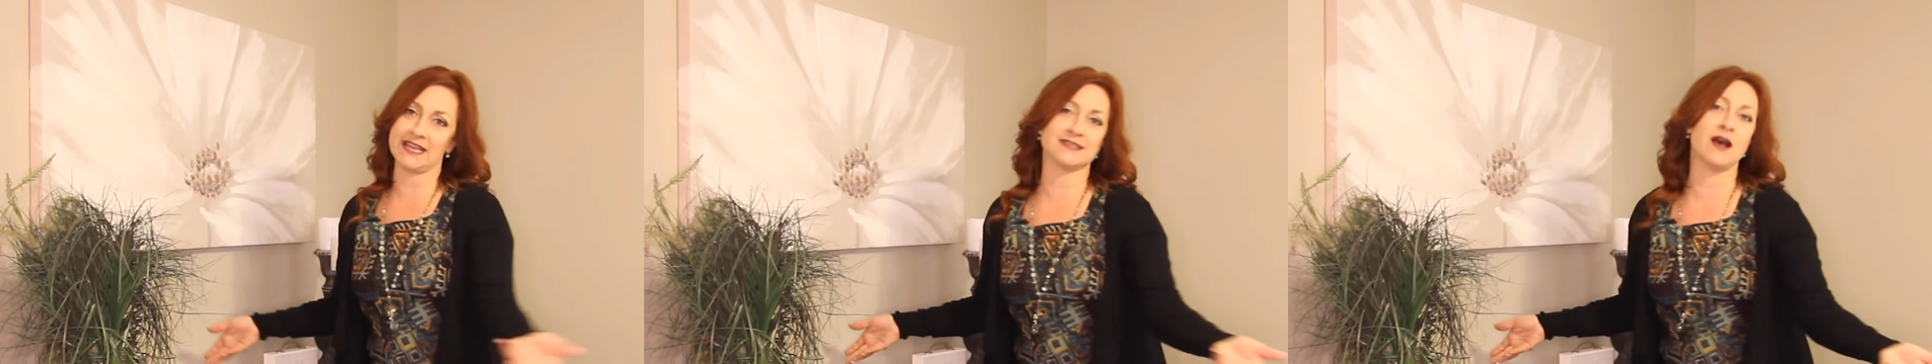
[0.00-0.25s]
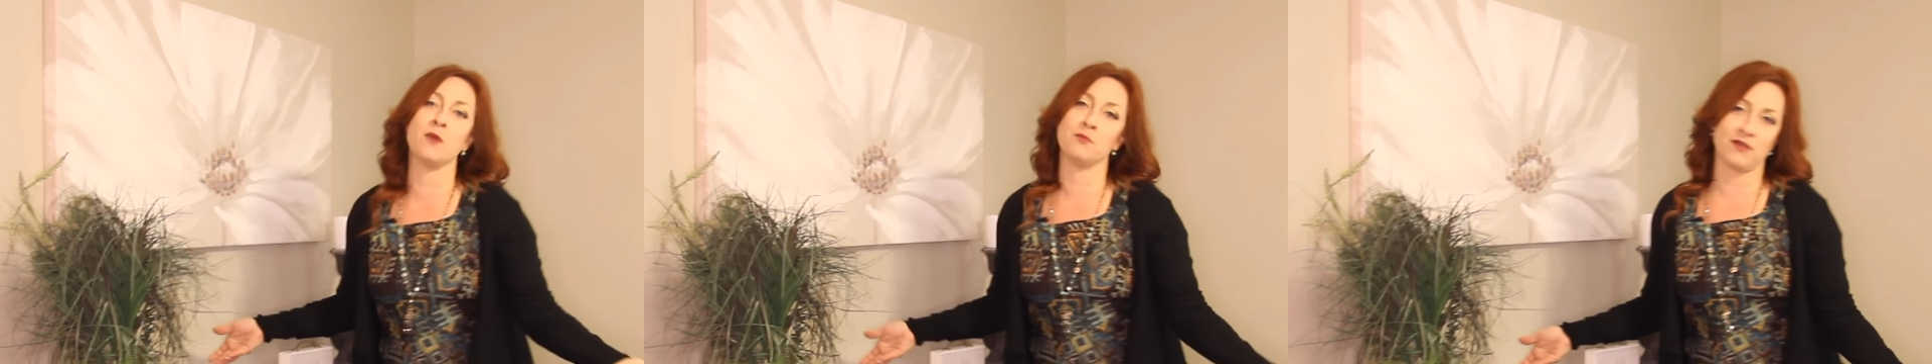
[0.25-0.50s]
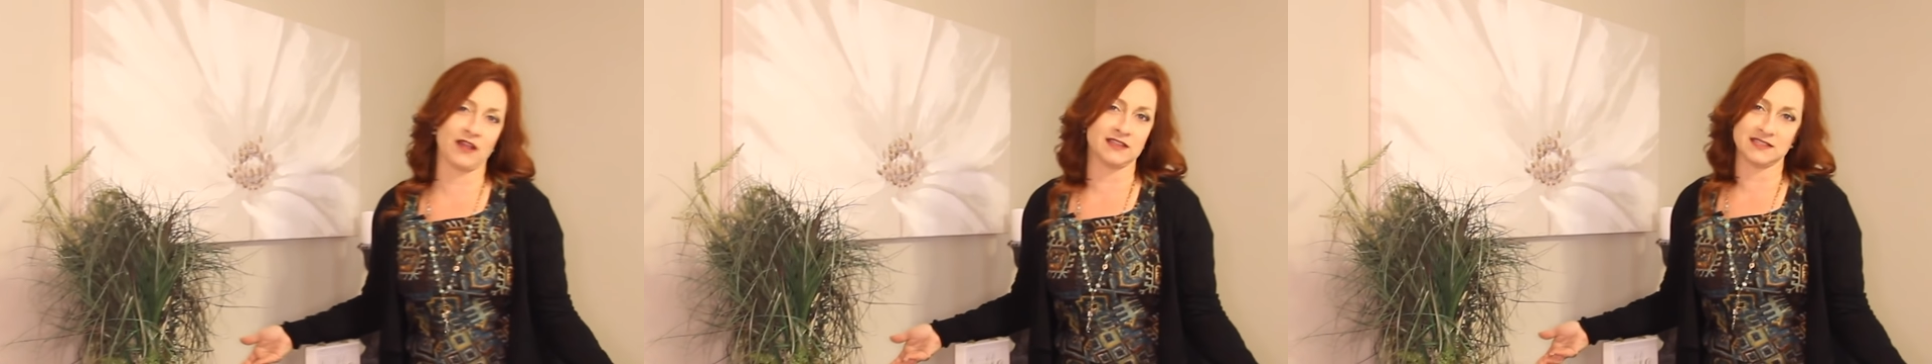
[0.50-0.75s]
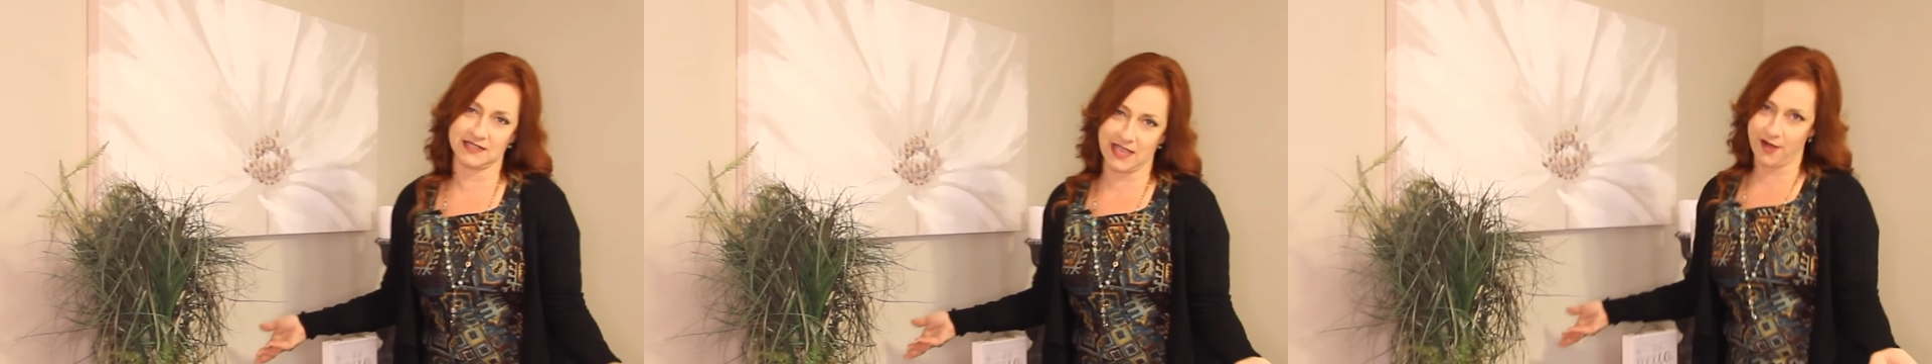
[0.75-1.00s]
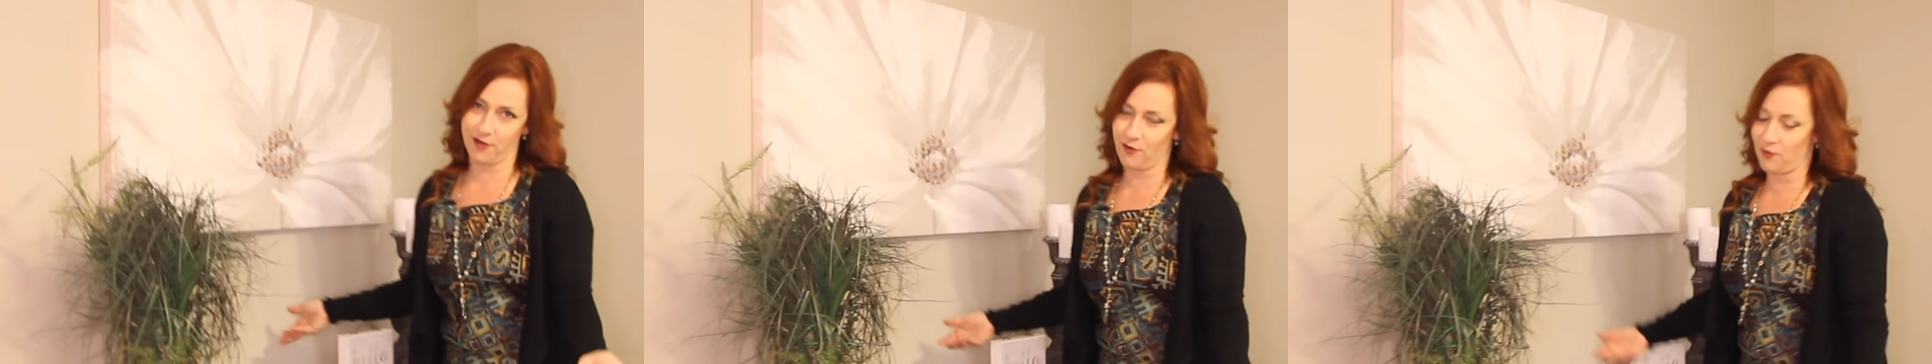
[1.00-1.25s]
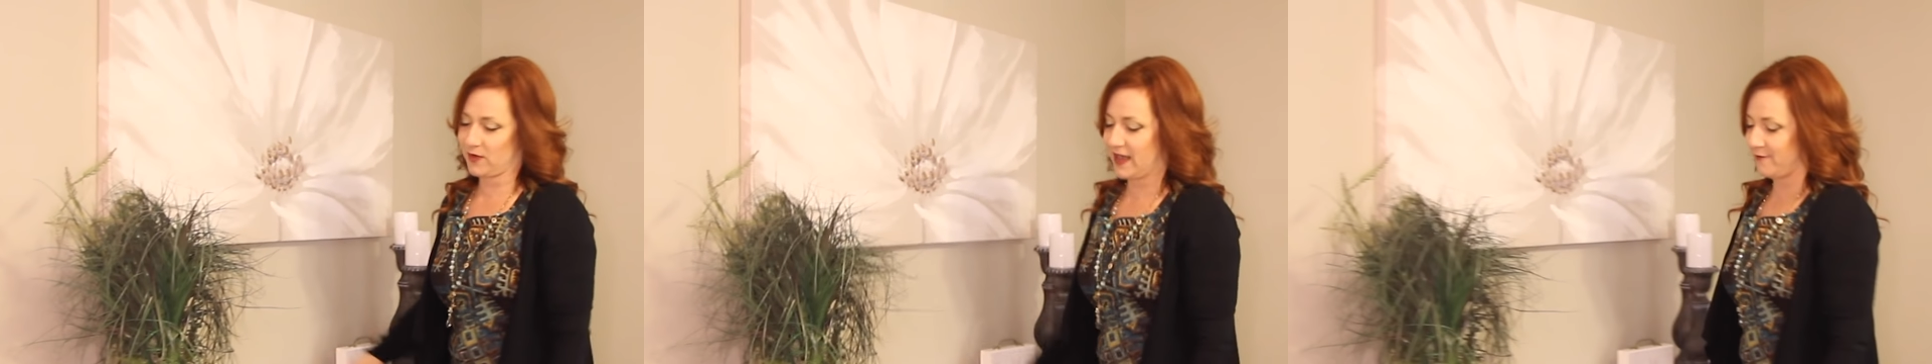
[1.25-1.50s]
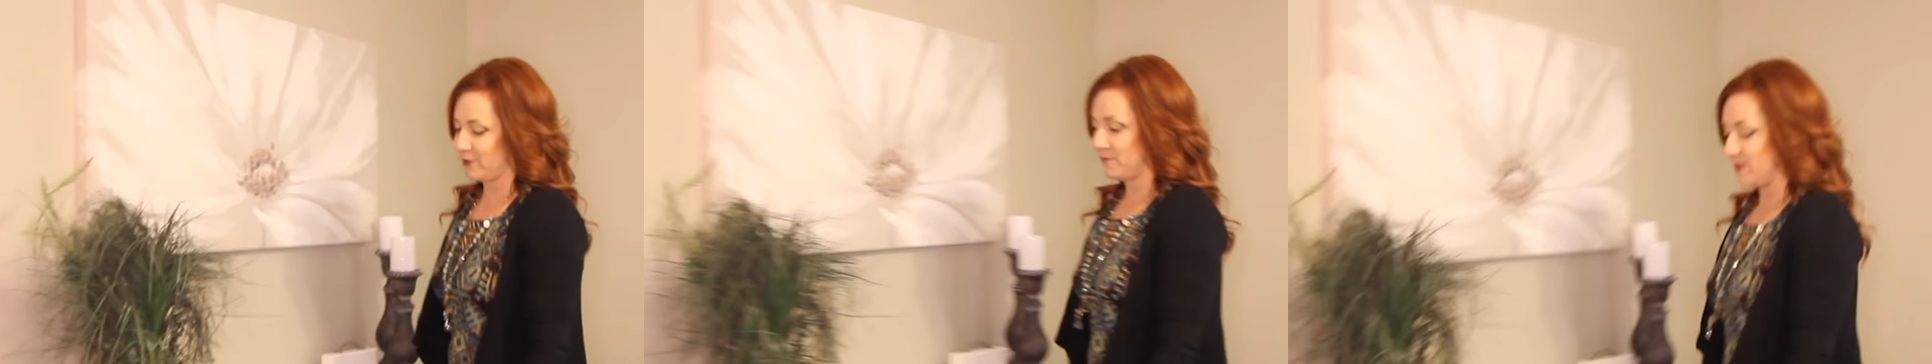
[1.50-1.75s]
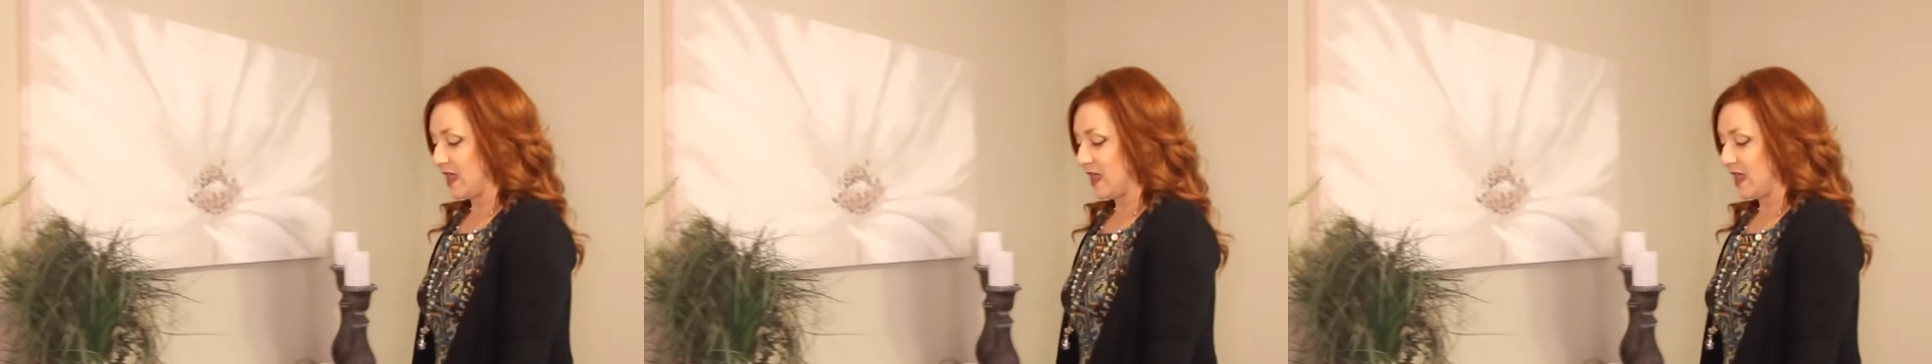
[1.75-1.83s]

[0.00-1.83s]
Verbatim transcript: guess umbrellas there or whatever